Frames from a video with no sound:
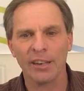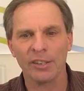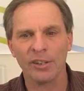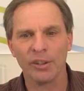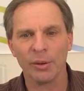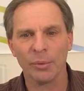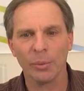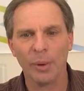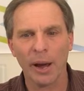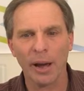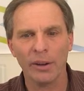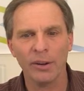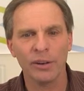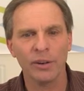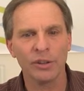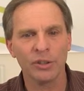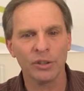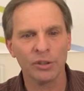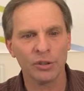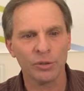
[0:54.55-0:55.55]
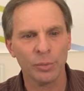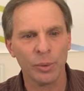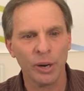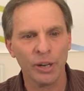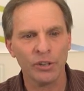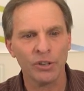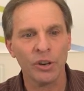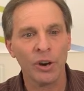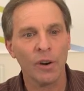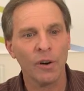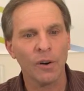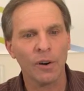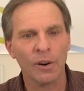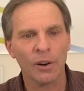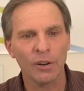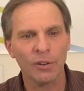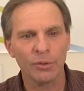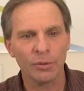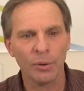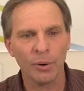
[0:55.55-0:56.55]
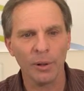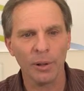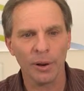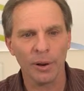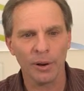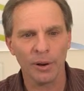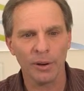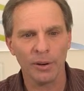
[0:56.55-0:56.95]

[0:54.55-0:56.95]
to the router, switch, or controller.